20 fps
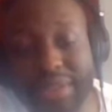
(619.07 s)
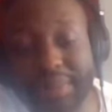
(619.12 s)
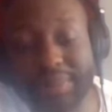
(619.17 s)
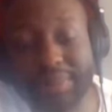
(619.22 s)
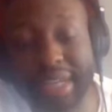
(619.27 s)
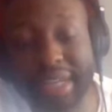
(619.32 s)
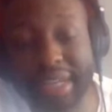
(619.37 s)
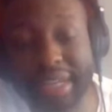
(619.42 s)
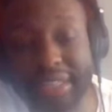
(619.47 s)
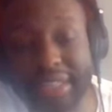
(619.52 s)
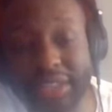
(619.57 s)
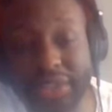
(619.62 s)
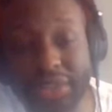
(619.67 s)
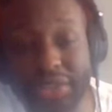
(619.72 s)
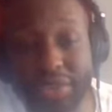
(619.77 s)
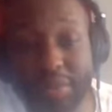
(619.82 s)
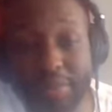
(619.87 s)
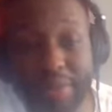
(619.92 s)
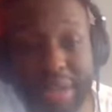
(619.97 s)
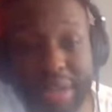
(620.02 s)
I'm thinking
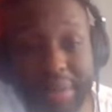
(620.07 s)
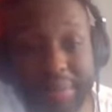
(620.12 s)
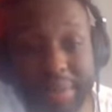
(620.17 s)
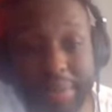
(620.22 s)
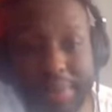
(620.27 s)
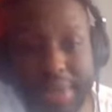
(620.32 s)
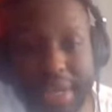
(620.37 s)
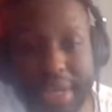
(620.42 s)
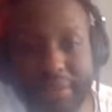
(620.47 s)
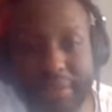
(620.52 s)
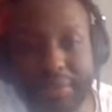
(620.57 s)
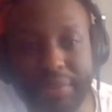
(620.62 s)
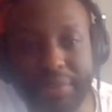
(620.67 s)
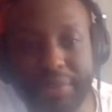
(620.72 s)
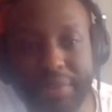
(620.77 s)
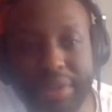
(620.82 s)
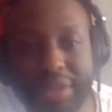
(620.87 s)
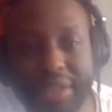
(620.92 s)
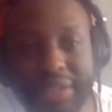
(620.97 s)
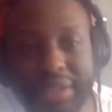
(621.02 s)
Jones will probably be back
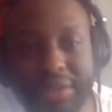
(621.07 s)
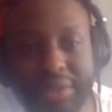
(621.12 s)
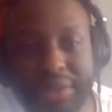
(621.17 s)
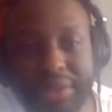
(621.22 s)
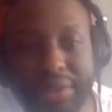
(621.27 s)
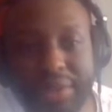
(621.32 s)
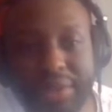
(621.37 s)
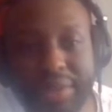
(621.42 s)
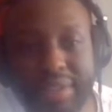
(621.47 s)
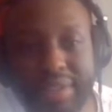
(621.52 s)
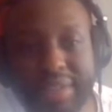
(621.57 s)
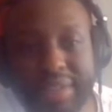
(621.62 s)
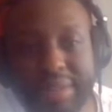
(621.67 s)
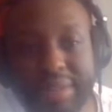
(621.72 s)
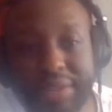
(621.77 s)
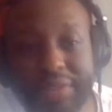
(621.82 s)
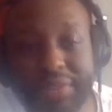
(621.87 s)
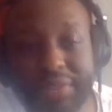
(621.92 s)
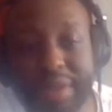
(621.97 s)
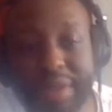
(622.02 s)
for New York in
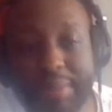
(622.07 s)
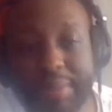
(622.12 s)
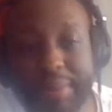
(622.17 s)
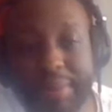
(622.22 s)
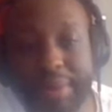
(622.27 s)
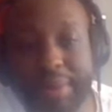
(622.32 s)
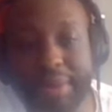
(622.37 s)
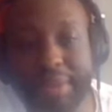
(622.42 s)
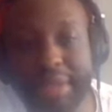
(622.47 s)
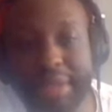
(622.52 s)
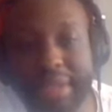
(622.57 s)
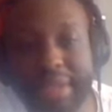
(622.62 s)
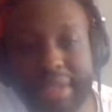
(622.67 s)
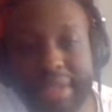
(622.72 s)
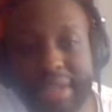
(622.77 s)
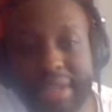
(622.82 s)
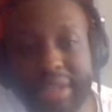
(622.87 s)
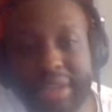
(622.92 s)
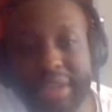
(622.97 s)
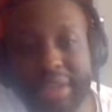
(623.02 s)
November.
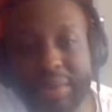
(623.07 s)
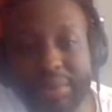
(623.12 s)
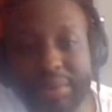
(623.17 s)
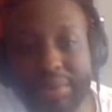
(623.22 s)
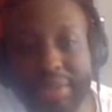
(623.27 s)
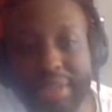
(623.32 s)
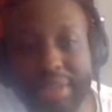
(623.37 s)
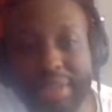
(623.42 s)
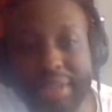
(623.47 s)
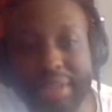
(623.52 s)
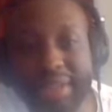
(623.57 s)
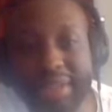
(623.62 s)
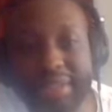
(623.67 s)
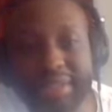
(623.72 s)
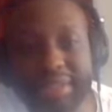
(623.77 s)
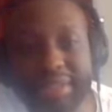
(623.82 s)
Hopefully